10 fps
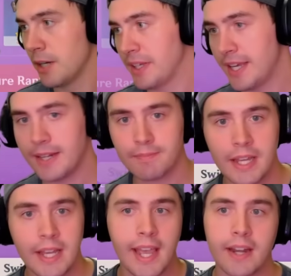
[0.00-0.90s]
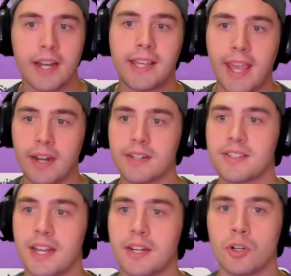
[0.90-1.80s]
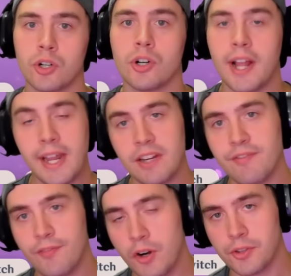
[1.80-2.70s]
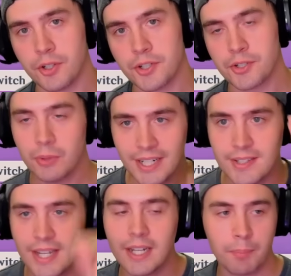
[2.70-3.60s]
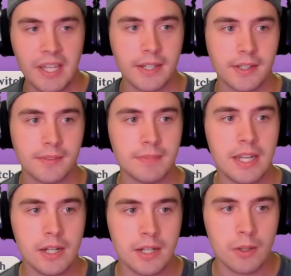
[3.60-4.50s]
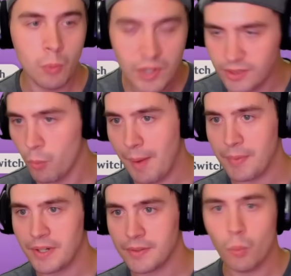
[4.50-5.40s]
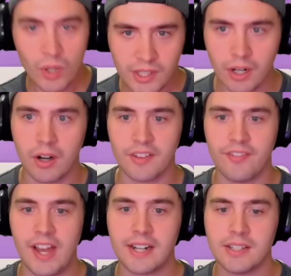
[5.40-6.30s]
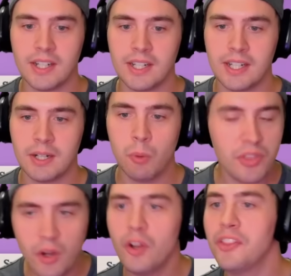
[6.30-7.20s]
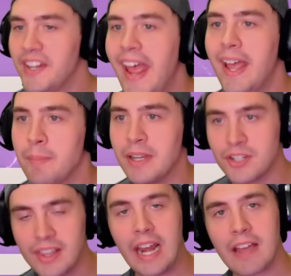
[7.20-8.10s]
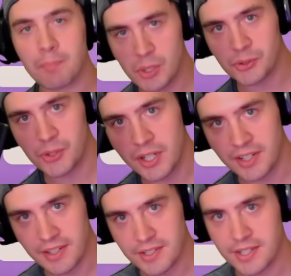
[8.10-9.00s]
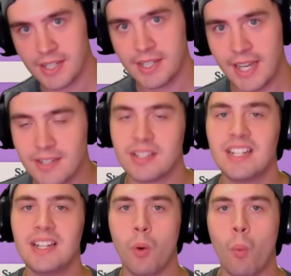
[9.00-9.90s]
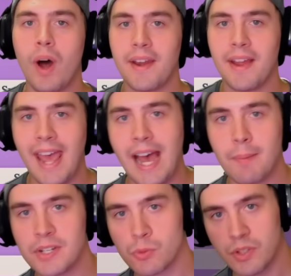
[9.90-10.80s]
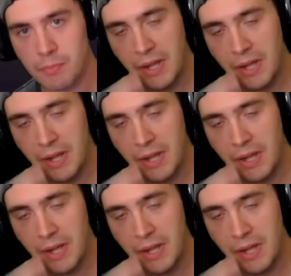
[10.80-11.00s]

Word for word: again, and I can't ascend her any farther. So let's take a peek with a weapon, with an artifact, with all the damage that I've built onto this, and see what happens with my